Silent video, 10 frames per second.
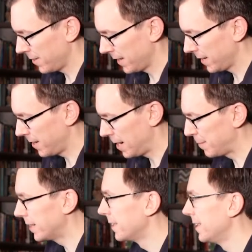sorry,
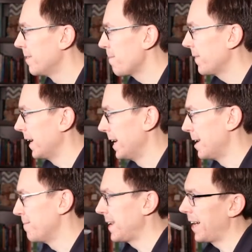comma.
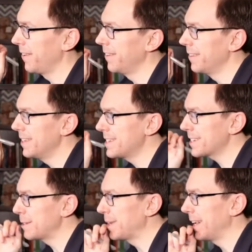Um, now, this is going